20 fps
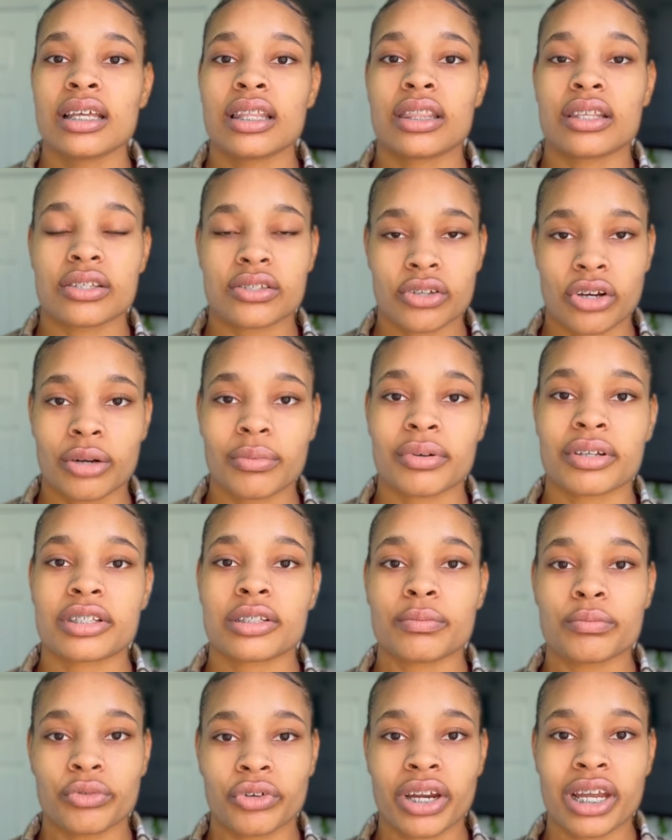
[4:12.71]
the Starbucks
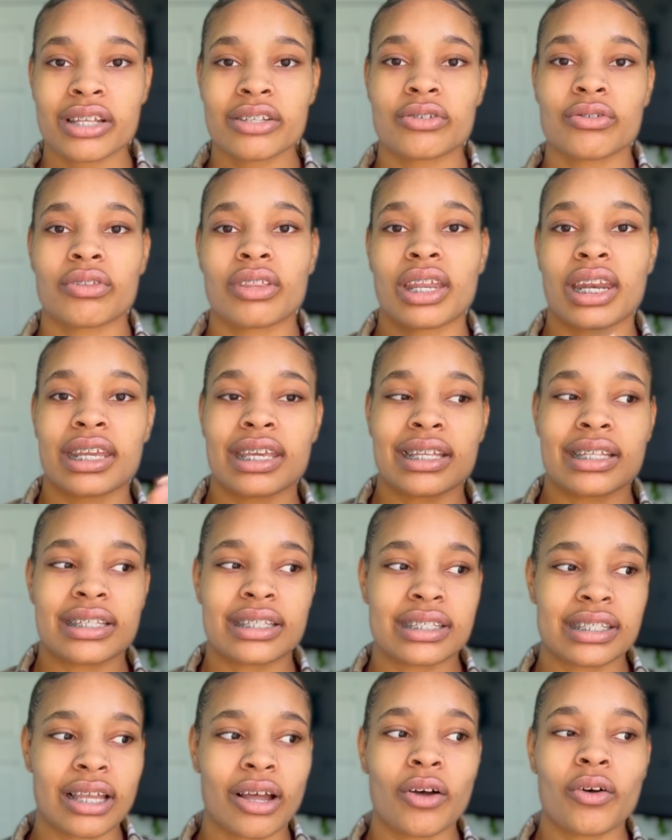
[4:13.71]
brand so that I can
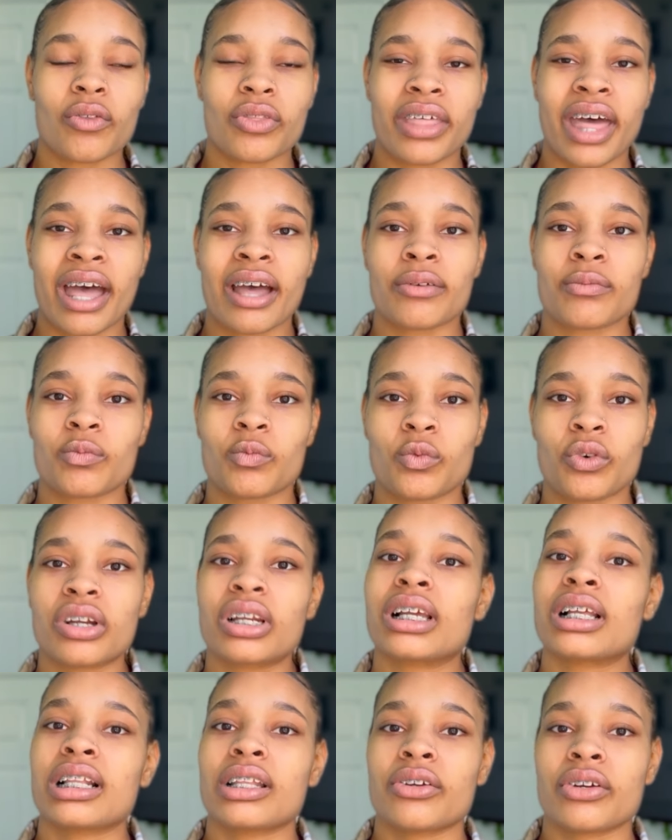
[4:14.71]
sell that one
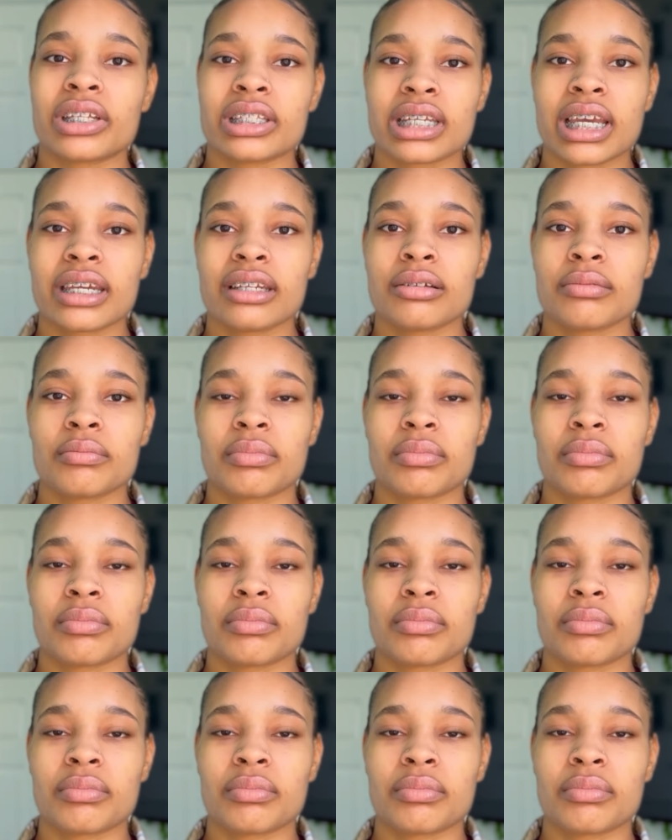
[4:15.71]
clearance item.